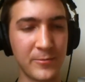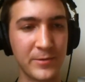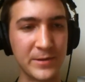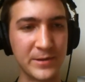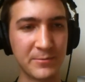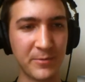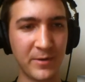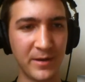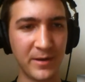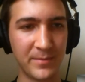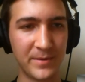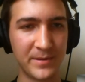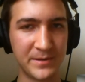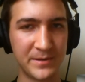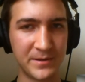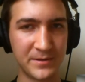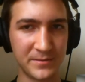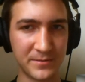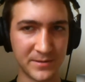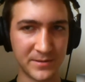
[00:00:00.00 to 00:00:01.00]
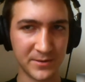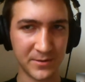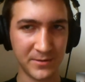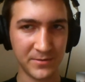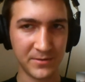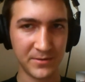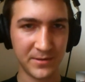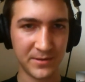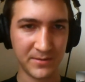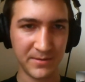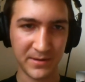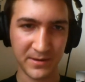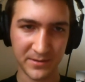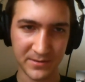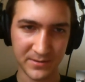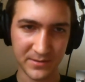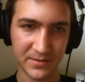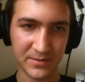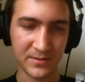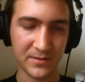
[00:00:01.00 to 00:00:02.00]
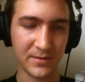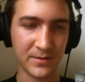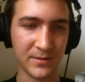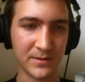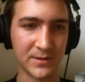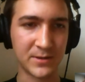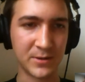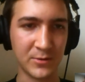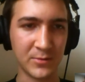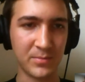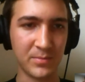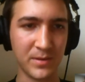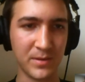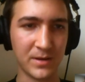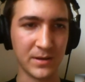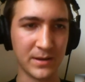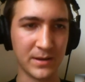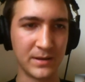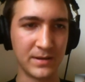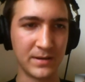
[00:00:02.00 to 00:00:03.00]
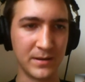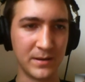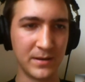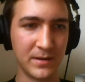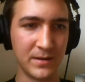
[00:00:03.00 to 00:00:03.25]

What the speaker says: reason why I mentioned Salt is because the Salt plugin